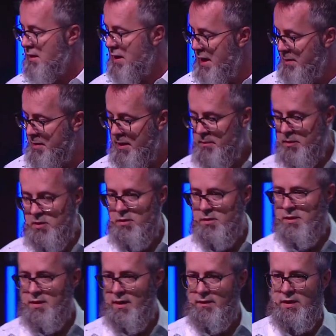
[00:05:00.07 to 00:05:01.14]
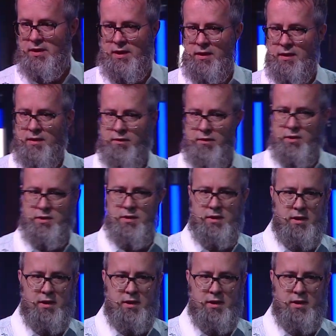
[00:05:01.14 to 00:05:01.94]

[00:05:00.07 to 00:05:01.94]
IBM achieved 17 at the first of the